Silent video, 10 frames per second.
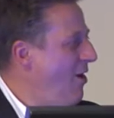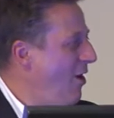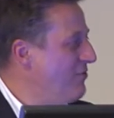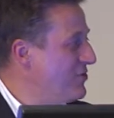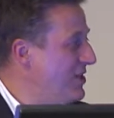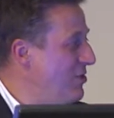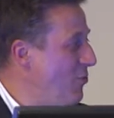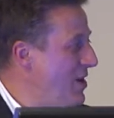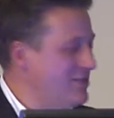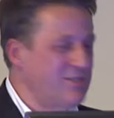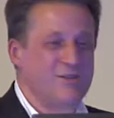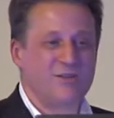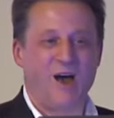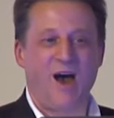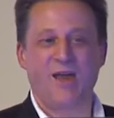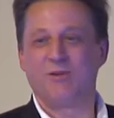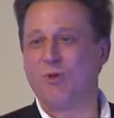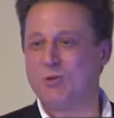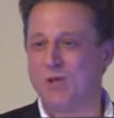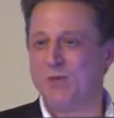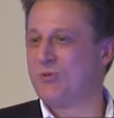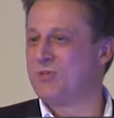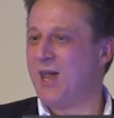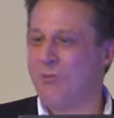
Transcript: Obviously, the Western diet, when people say,